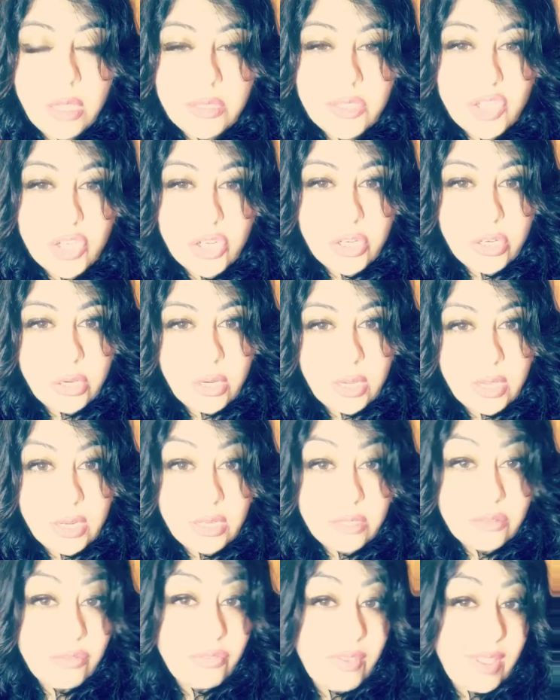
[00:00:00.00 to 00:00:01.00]
Under an
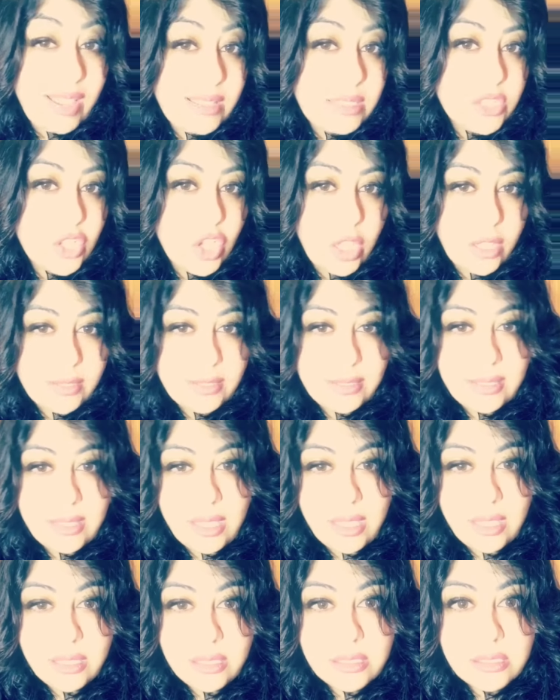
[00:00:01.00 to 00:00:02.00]
advice
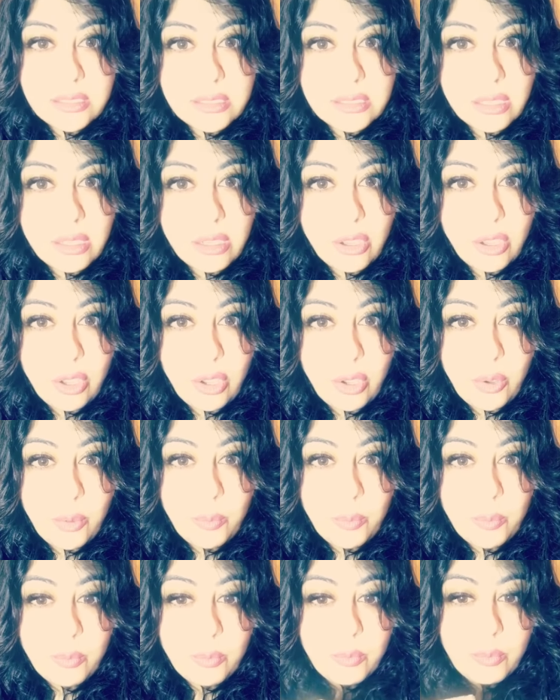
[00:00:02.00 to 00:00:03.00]
context,
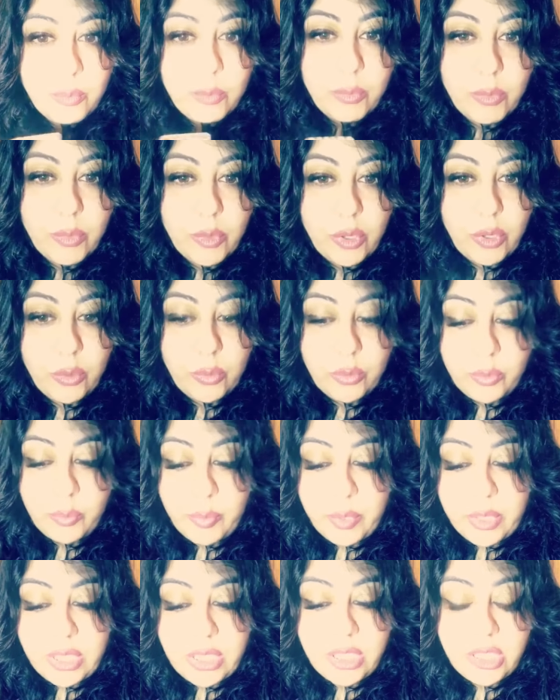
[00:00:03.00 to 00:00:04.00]
it would
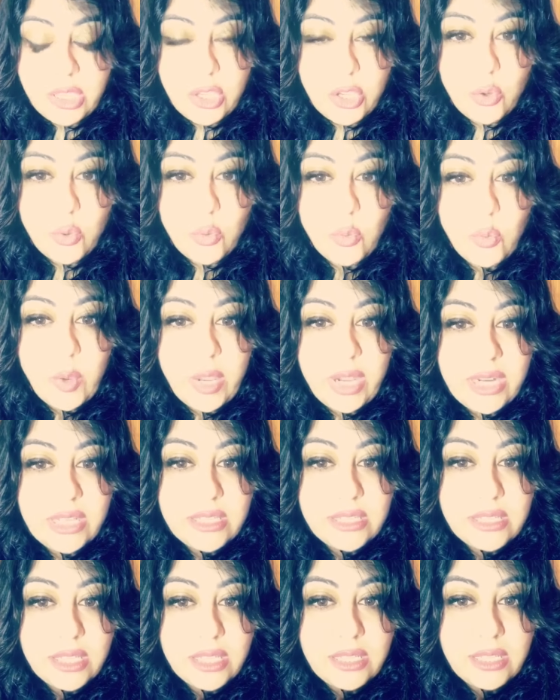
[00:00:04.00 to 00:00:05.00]
be, what
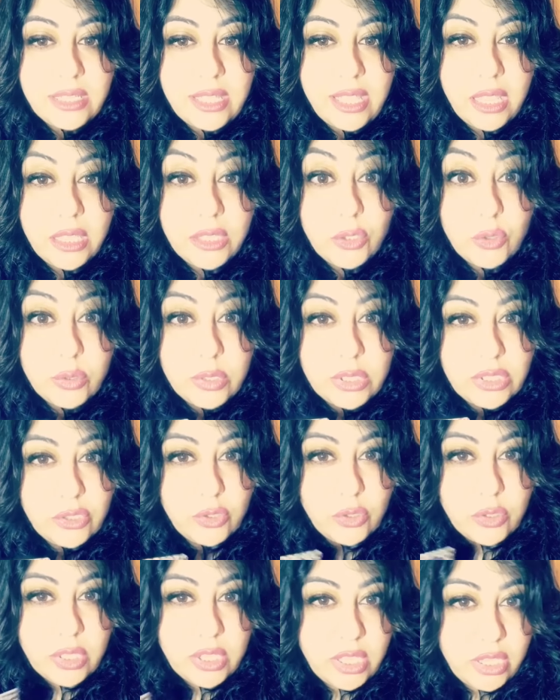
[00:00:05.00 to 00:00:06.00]
is it that you need
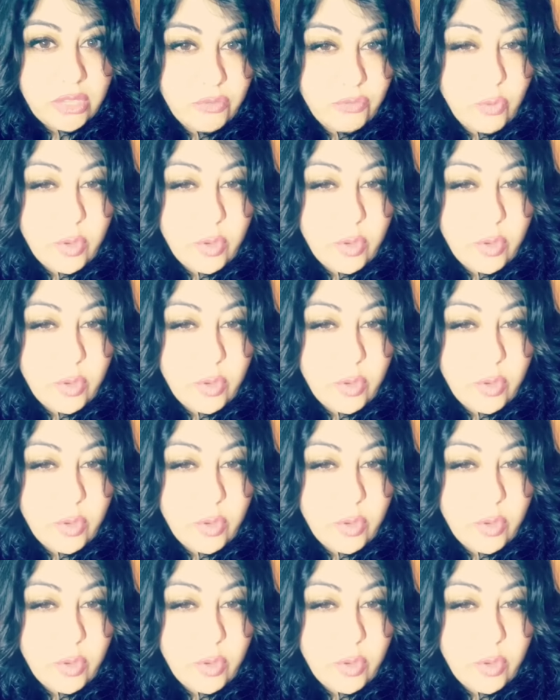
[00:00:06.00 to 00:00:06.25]
to give?